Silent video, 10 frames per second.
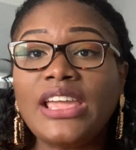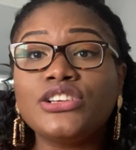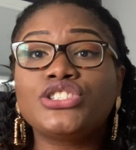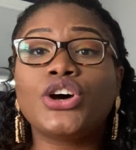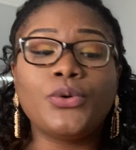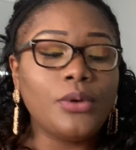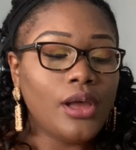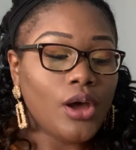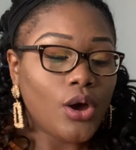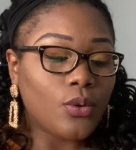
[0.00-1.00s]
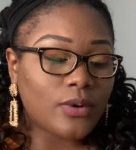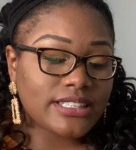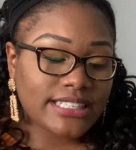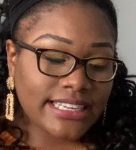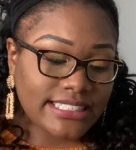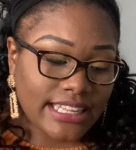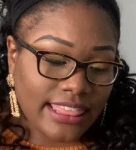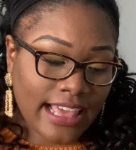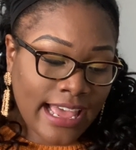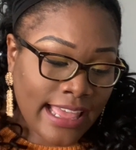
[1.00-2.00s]
So once I did
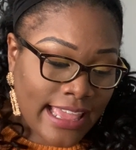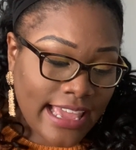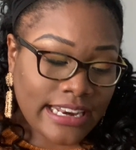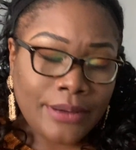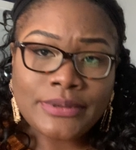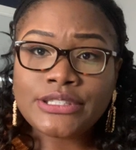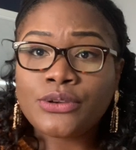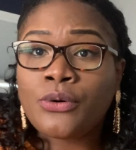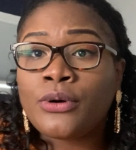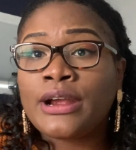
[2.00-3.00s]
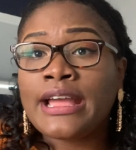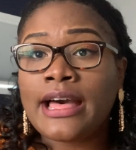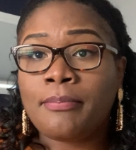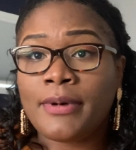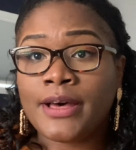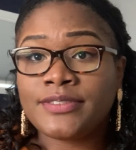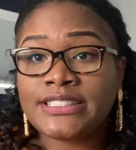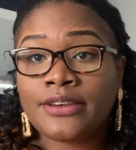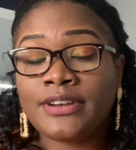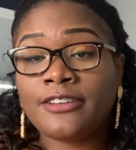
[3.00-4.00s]
that and I was scoring above
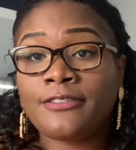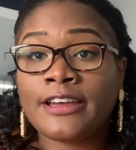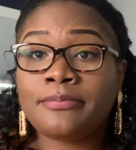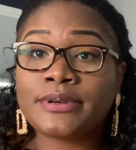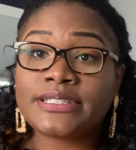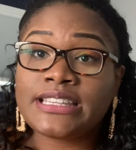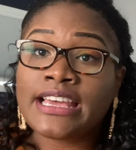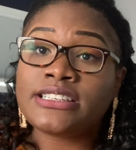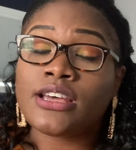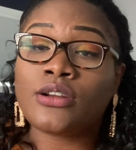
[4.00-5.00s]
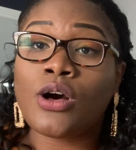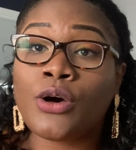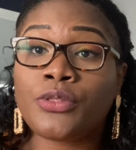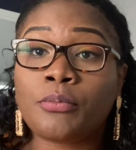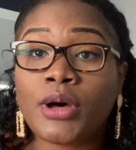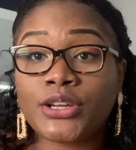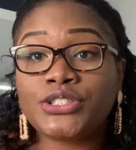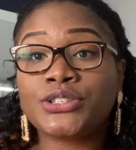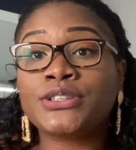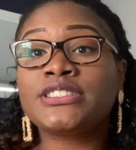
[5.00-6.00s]
75% on all the
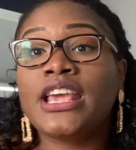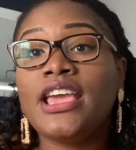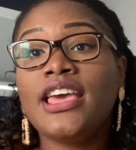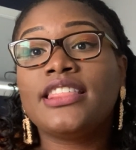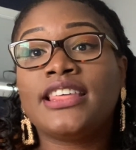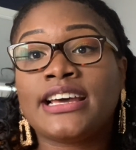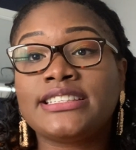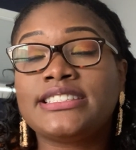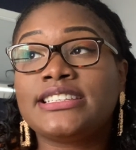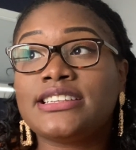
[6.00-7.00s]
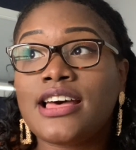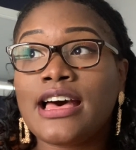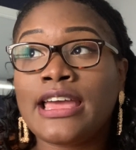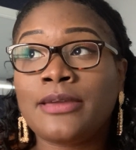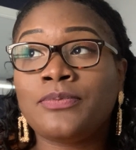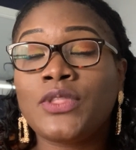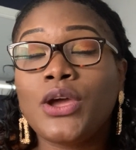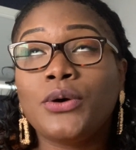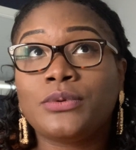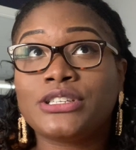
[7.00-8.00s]
modules, that's the time,
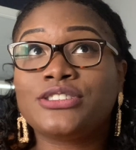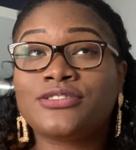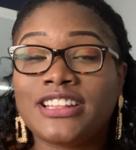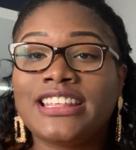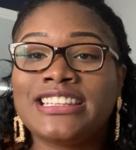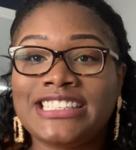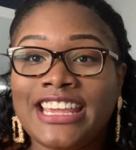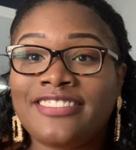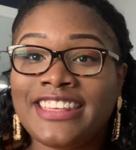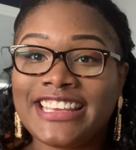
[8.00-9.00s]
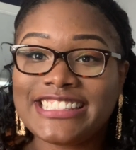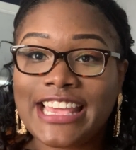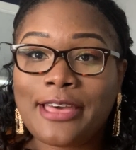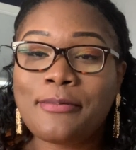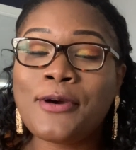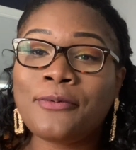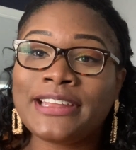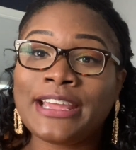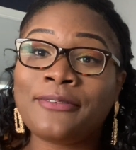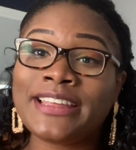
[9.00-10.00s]
which is really the day of the exam, when
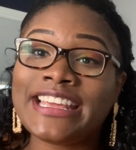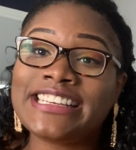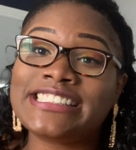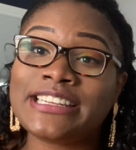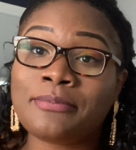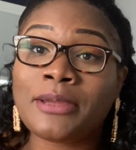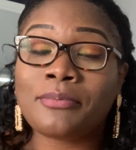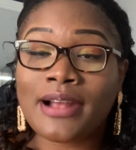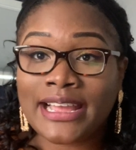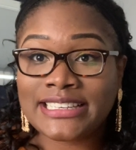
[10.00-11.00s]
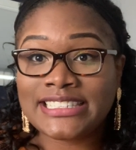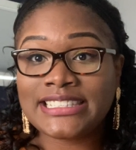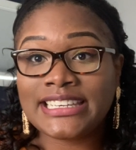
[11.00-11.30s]
I went and did my practice